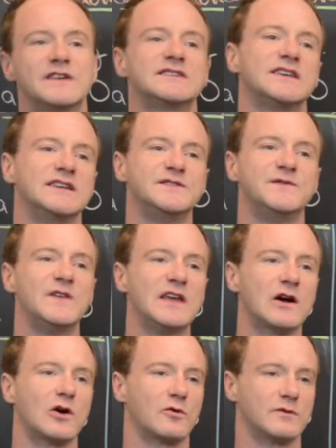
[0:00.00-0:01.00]
this is
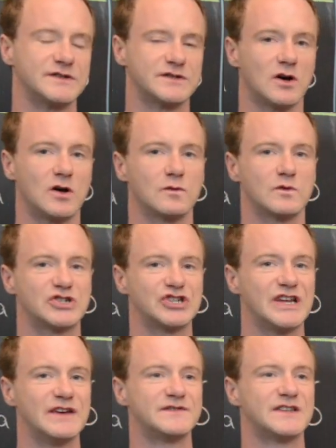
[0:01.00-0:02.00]
via a result
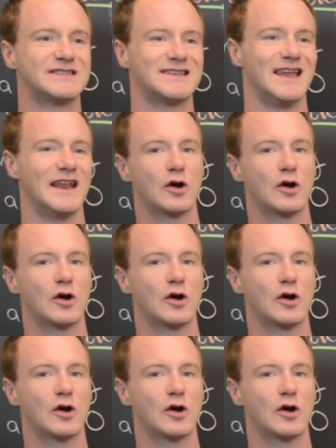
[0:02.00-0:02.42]
which gives us an